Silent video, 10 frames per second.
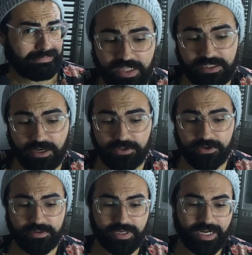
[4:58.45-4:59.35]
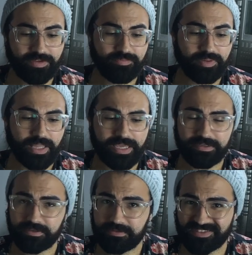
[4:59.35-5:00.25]
it's another kind of
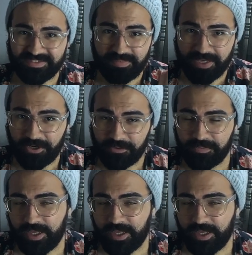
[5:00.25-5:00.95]
bland smell.